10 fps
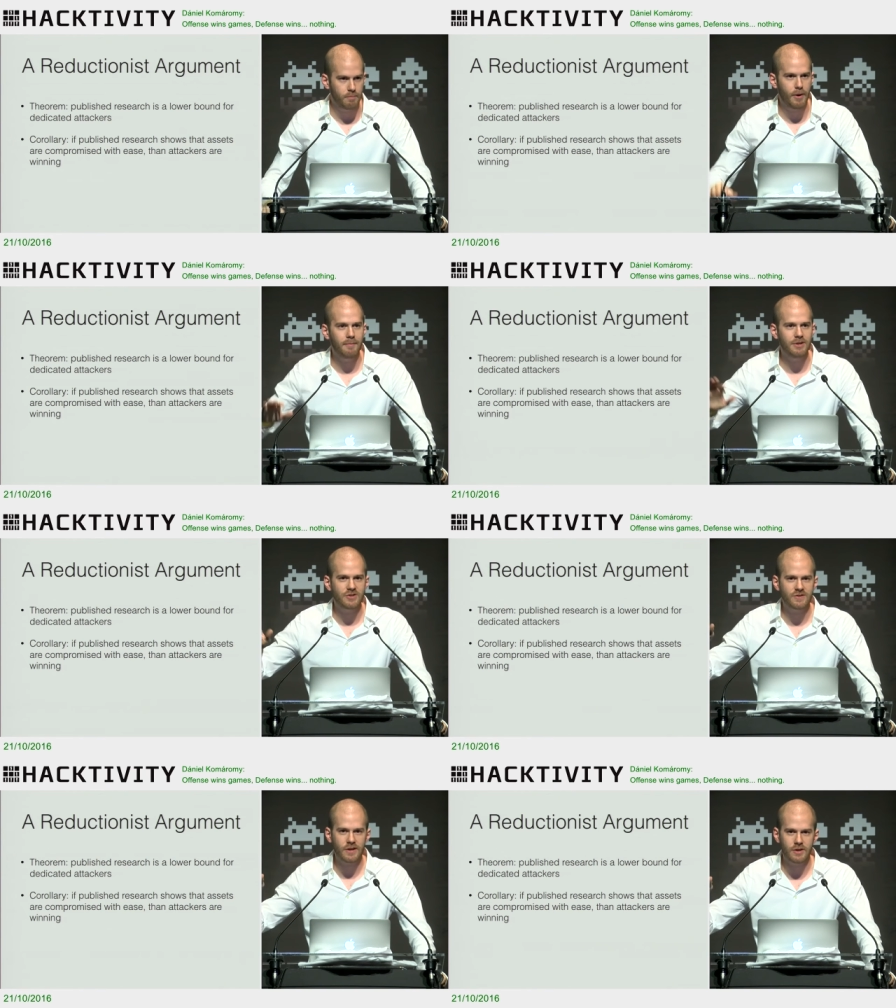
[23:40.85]

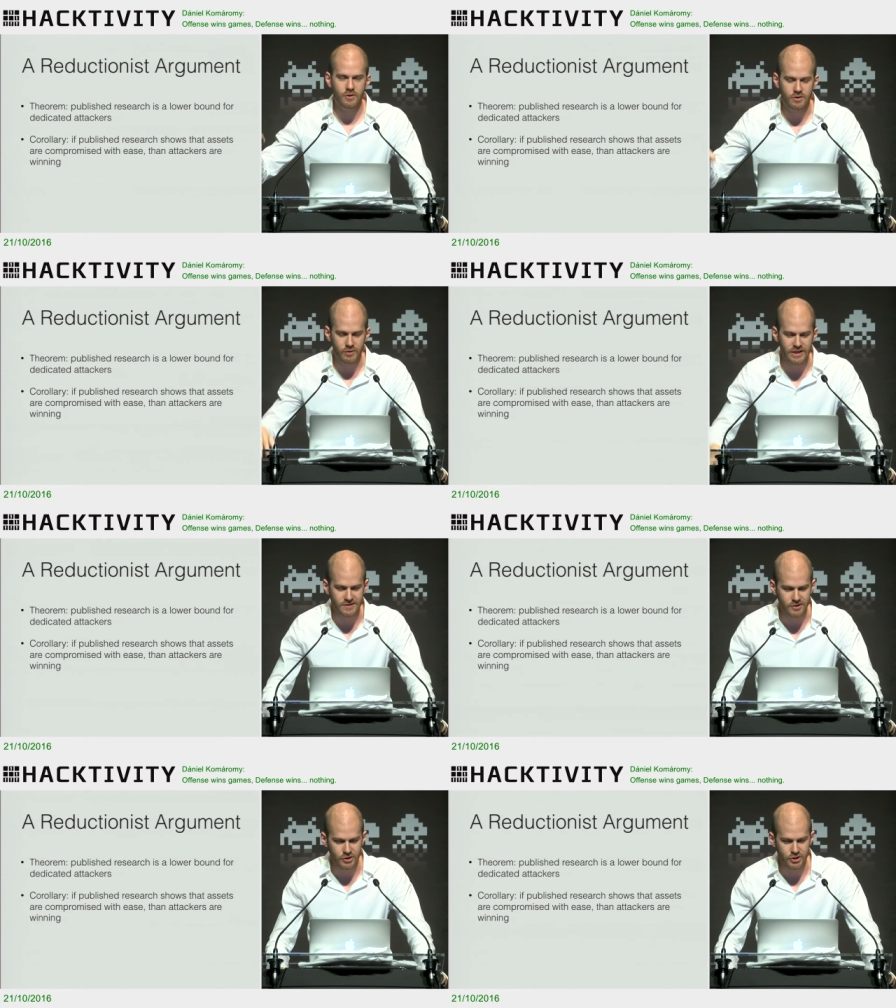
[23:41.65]
published security
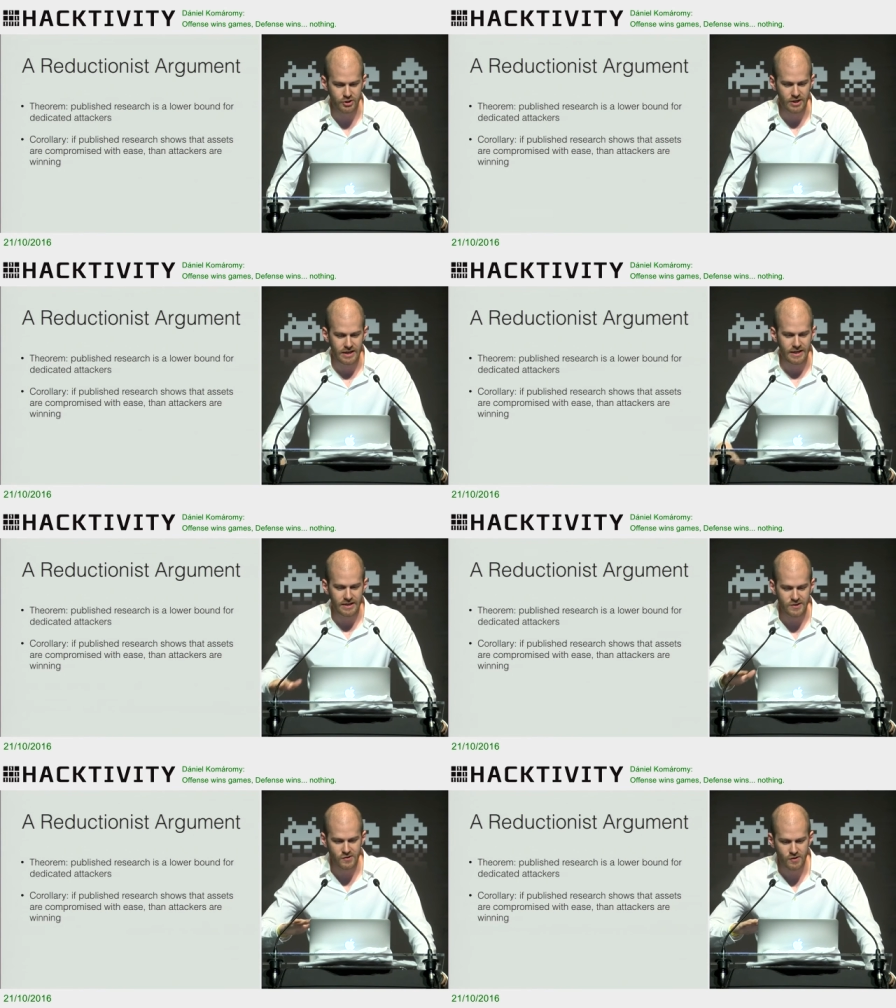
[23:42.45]
research
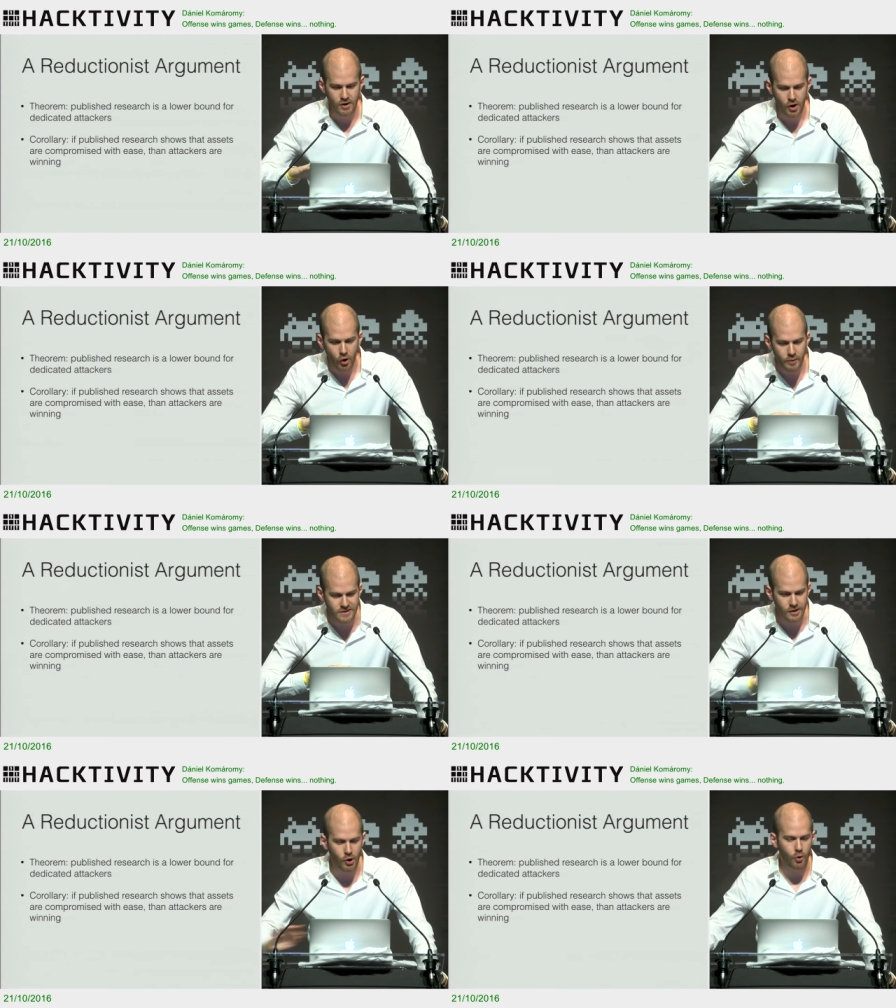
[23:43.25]
is
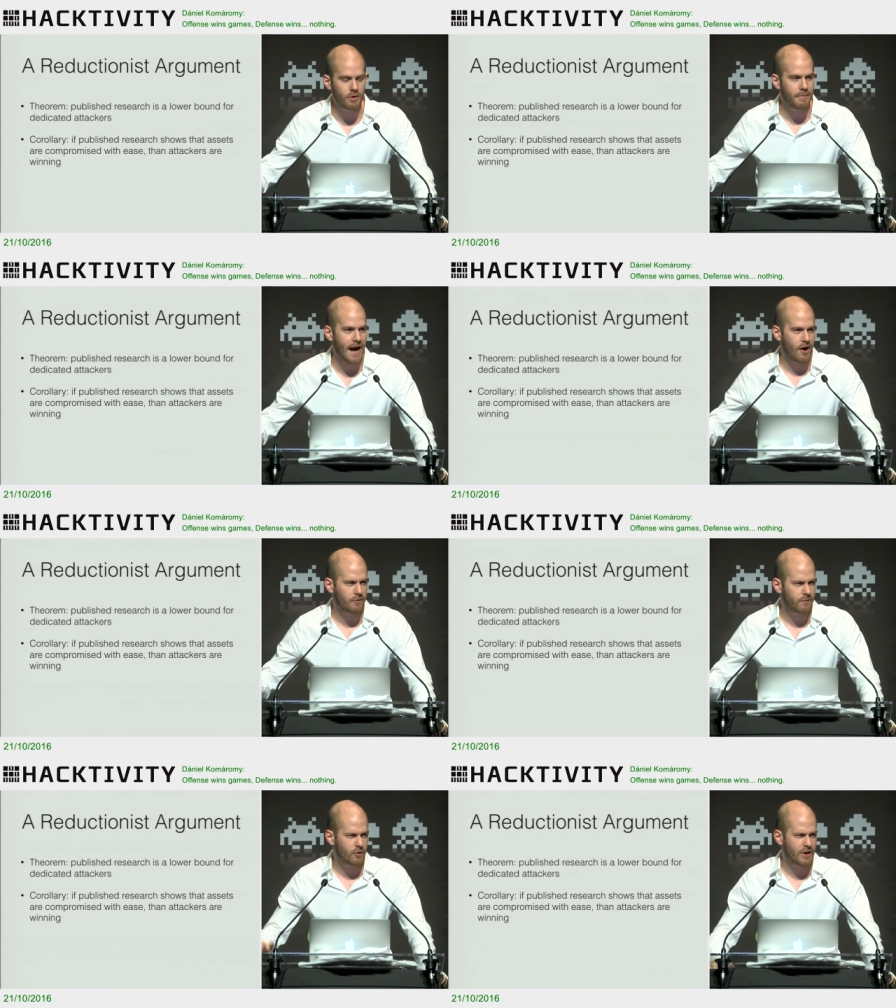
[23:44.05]
always a lower
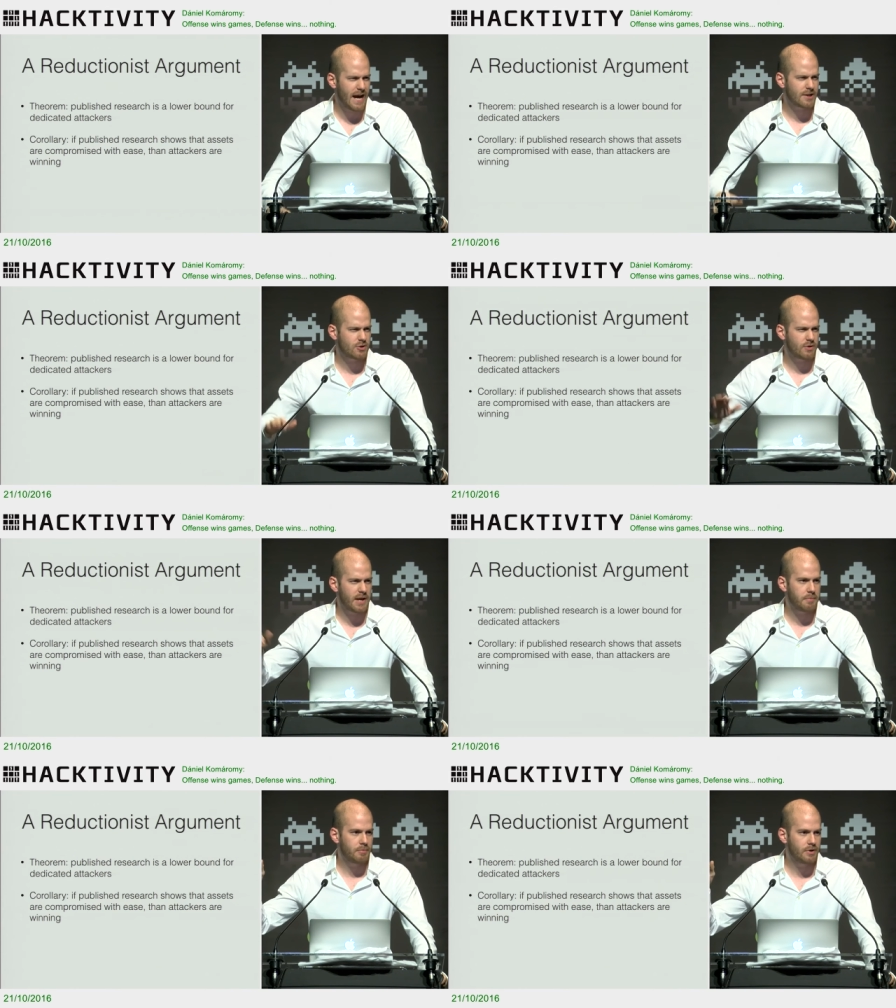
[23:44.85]
bound for the actual
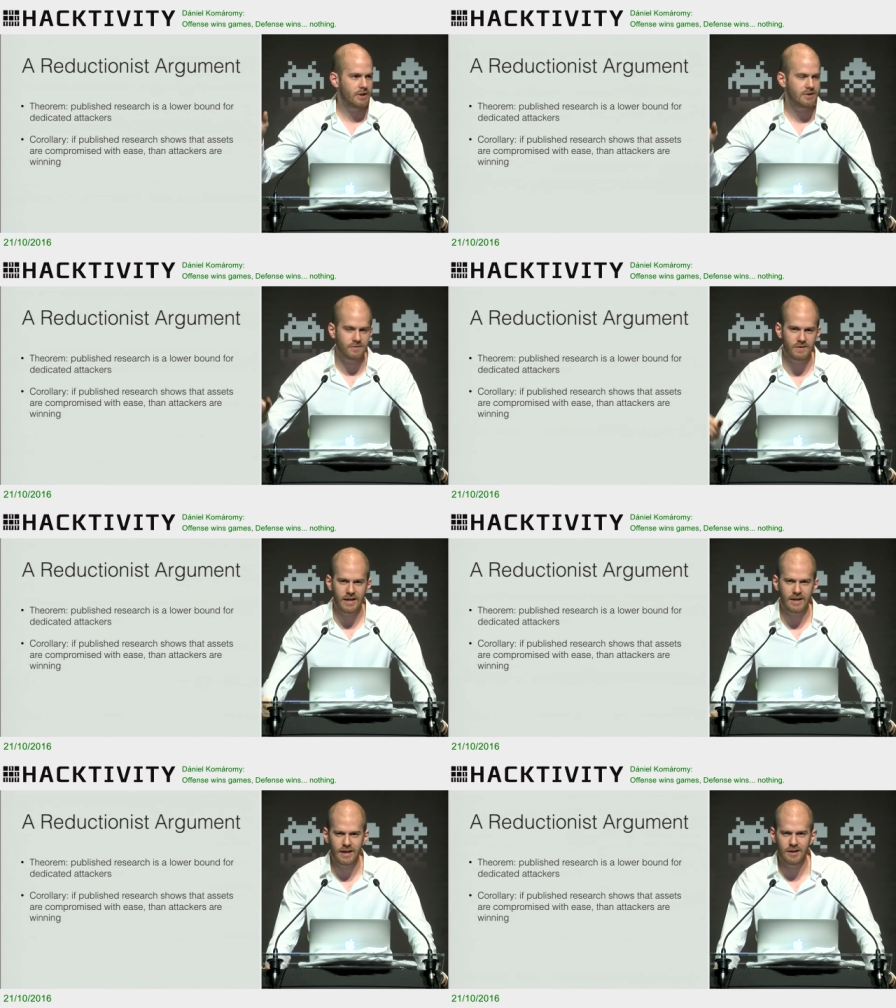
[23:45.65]
capabilities of
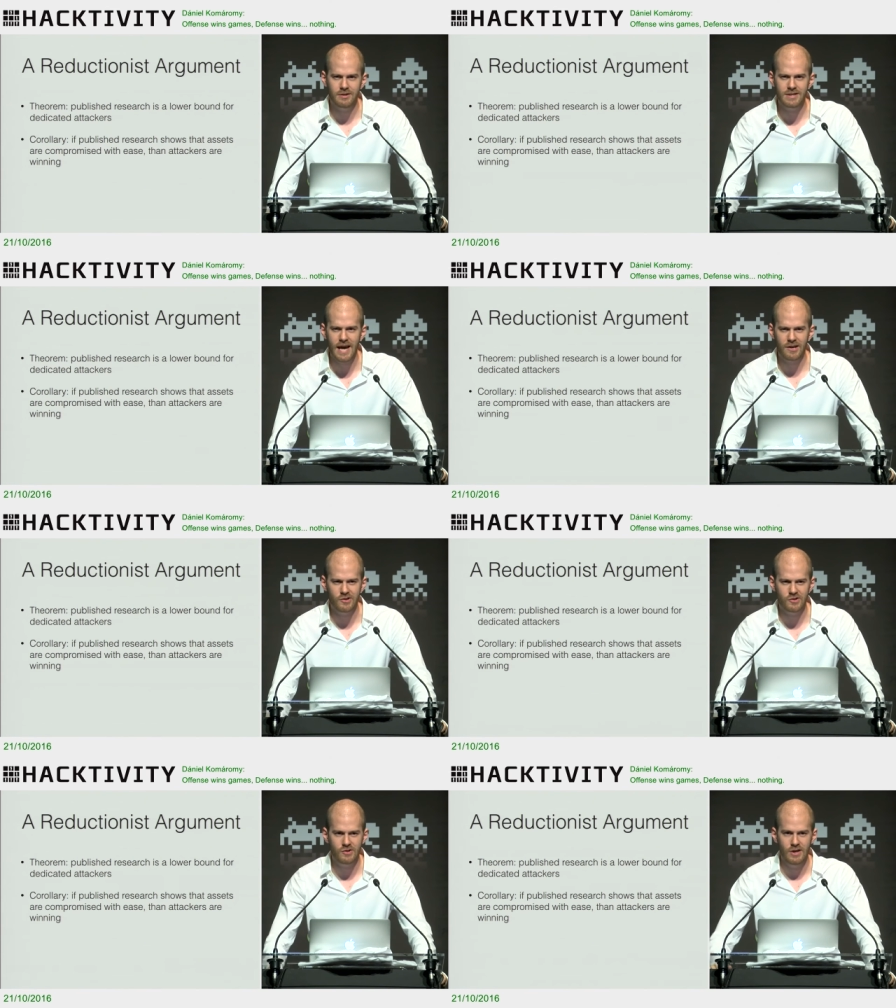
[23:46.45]
dedicated
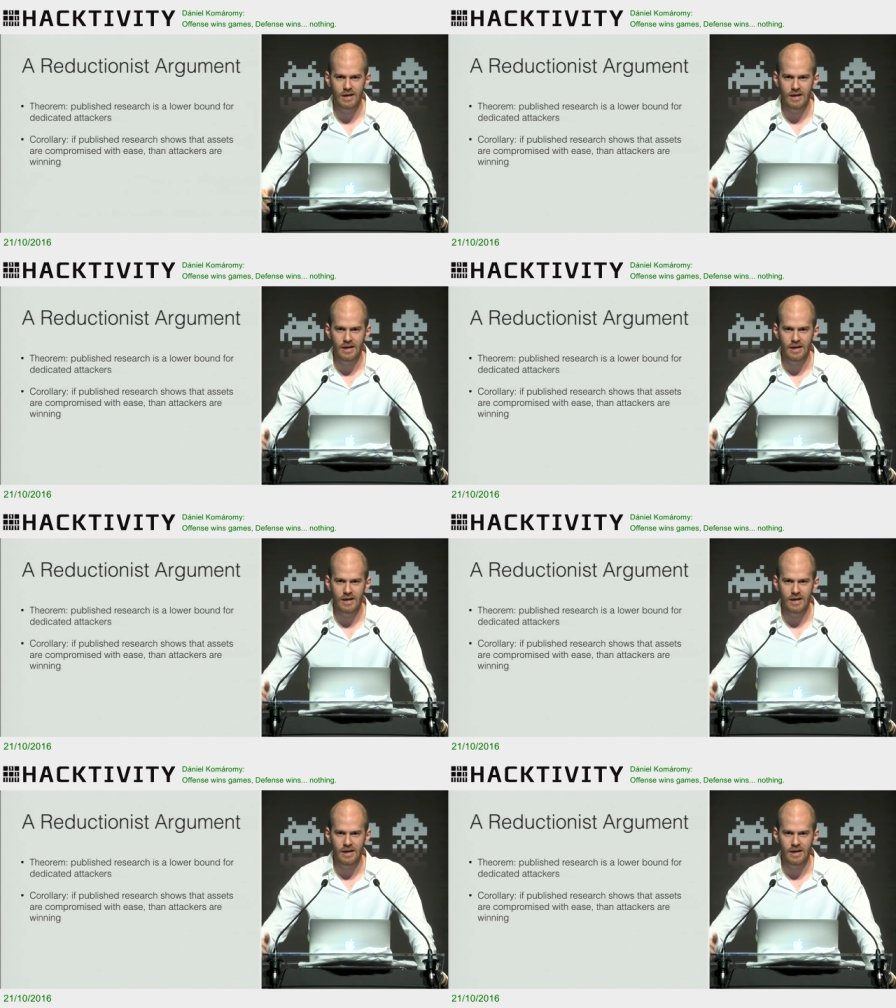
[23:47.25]
attackers.